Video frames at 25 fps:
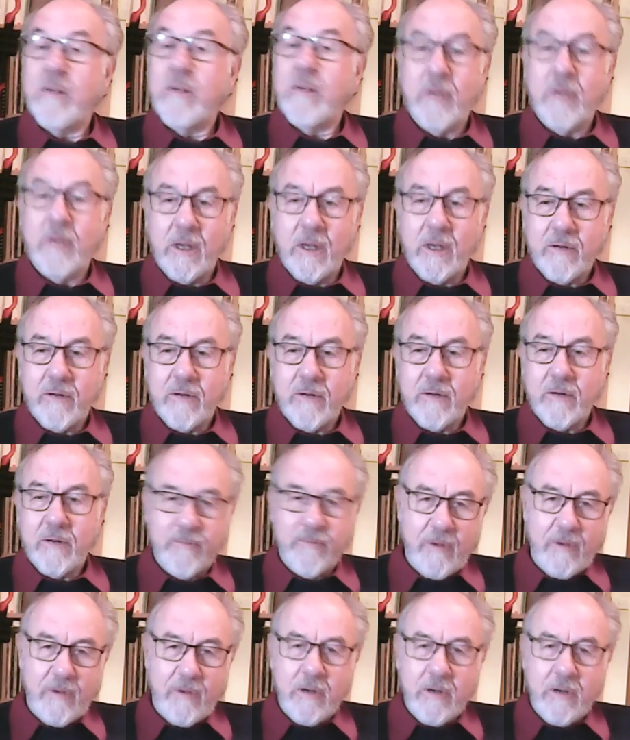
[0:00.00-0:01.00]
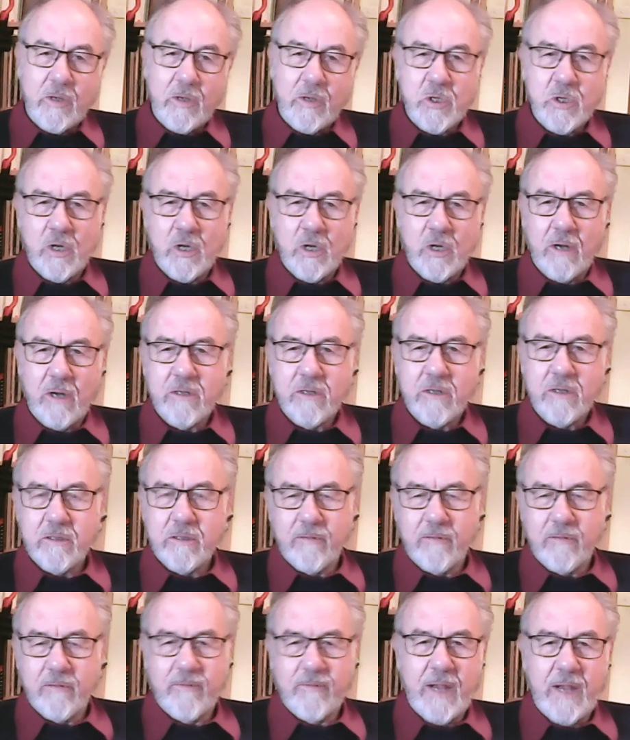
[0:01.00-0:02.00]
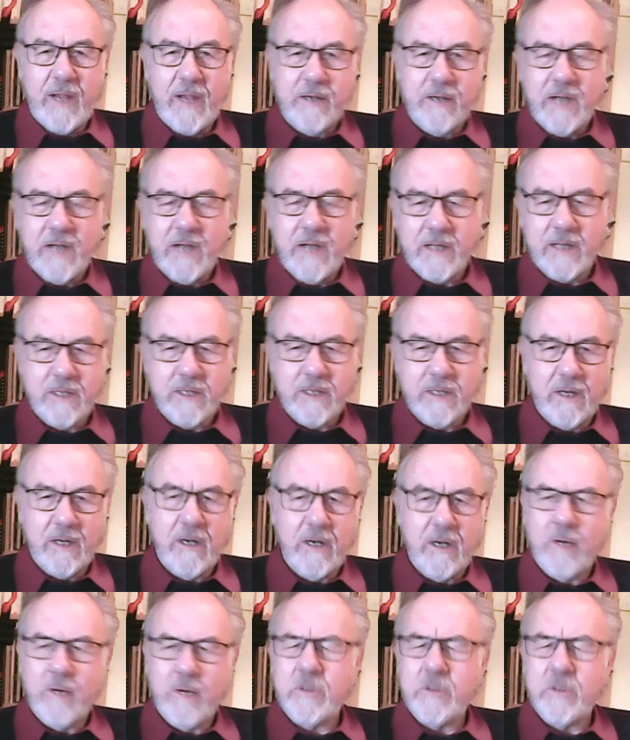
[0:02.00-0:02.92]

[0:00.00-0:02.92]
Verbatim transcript: we got some very good shots of Antarctica.